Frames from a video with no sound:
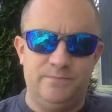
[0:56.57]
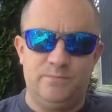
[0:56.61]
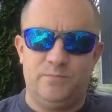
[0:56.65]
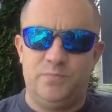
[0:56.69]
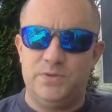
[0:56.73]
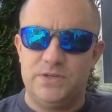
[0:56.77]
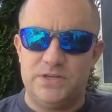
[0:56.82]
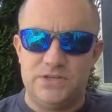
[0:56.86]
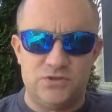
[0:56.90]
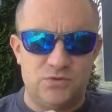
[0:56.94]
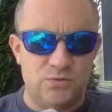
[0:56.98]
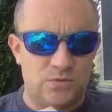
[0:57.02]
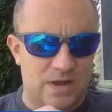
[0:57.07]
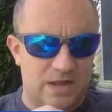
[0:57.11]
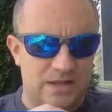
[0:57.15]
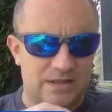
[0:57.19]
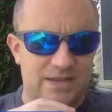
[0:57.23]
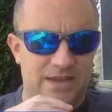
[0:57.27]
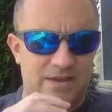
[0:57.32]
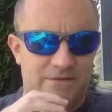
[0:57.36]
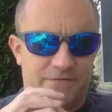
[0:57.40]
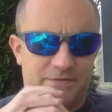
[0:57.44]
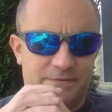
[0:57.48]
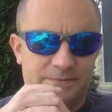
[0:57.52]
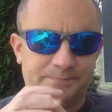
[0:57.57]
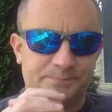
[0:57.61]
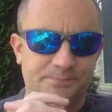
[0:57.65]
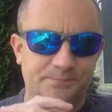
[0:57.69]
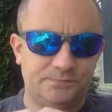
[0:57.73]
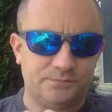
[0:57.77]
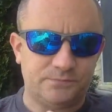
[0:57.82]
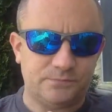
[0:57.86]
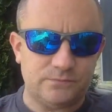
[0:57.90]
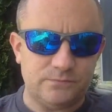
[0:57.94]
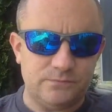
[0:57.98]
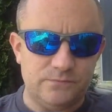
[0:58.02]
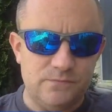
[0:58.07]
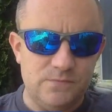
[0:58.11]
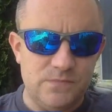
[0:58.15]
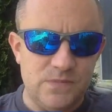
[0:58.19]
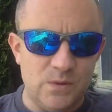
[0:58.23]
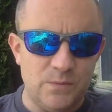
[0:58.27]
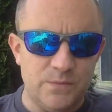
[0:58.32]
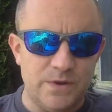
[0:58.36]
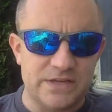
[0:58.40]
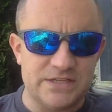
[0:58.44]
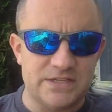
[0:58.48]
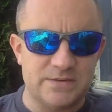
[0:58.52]
Please do not leave.
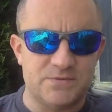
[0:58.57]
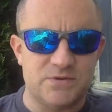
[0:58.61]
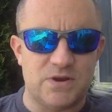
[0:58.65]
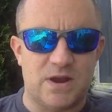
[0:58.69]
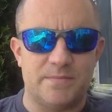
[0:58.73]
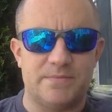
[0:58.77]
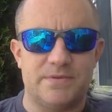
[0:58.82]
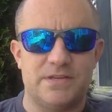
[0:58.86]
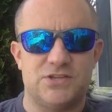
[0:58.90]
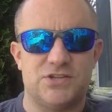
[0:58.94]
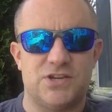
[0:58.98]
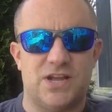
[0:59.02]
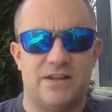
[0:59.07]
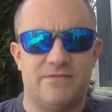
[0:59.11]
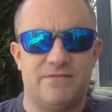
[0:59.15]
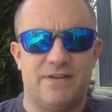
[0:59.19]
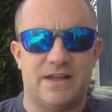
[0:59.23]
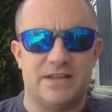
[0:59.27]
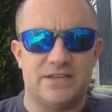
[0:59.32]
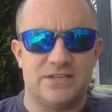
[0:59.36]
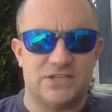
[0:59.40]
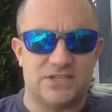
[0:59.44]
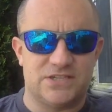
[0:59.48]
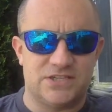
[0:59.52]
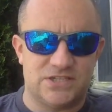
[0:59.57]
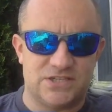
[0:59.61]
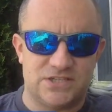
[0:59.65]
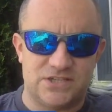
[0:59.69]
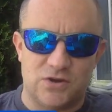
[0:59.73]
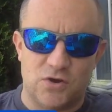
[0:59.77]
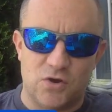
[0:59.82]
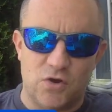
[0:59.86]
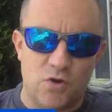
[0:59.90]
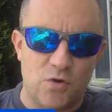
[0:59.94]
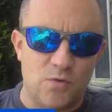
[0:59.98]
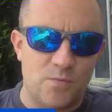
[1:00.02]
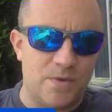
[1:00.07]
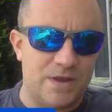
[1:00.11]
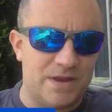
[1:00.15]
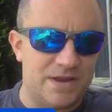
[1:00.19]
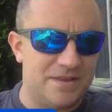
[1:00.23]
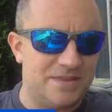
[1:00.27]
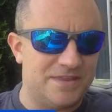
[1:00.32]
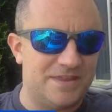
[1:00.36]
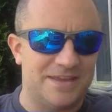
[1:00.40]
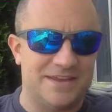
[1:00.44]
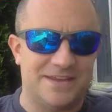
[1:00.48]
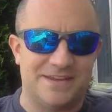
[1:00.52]
I'm not subscribed to this channel. I've got so many
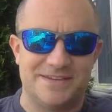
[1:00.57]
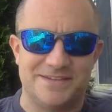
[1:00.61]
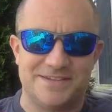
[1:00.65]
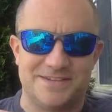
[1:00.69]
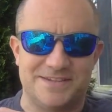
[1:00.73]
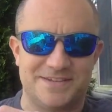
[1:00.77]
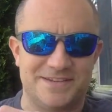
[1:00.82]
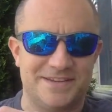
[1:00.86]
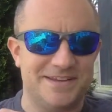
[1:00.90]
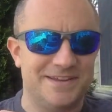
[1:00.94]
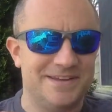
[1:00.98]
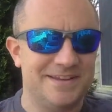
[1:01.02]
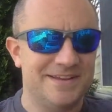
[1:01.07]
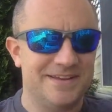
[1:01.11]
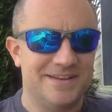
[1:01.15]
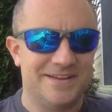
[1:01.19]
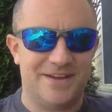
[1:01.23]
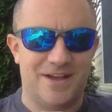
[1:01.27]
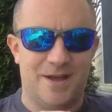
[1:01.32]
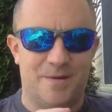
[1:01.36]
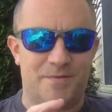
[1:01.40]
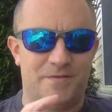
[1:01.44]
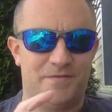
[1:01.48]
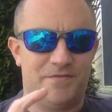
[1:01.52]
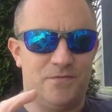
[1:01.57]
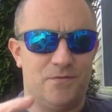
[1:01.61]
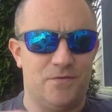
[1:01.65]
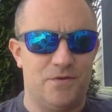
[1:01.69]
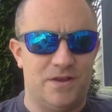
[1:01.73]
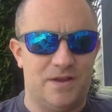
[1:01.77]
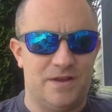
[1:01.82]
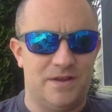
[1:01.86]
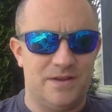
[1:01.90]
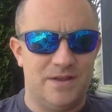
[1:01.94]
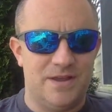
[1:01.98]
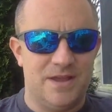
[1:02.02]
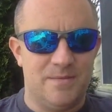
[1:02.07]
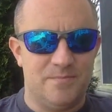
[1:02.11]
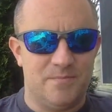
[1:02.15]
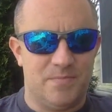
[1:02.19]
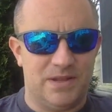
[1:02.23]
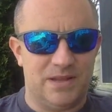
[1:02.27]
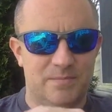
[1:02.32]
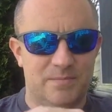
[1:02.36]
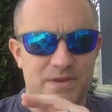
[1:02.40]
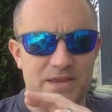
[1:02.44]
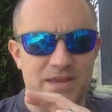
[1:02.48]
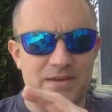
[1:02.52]
things coming for you. But
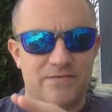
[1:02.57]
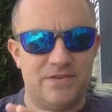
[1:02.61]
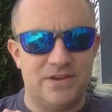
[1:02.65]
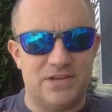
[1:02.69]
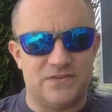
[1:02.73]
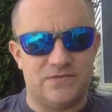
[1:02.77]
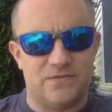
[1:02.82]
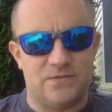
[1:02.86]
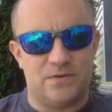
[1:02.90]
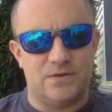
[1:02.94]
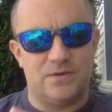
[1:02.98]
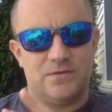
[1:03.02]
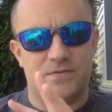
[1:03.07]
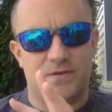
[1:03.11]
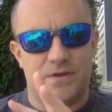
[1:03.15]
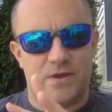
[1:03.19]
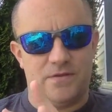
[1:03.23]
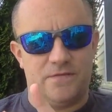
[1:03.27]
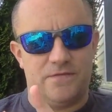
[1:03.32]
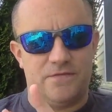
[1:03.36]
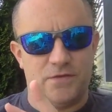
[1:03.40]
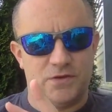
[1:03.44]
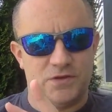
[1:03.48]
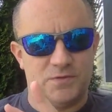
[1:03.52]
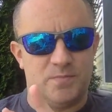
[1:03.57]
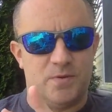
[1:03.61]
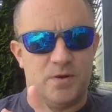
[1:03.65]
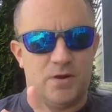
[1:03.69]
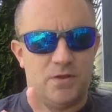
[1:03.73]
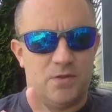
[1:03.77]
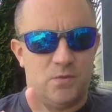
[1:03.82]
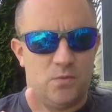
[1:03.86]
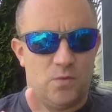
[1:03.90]
let me give you this for, uh, first part of the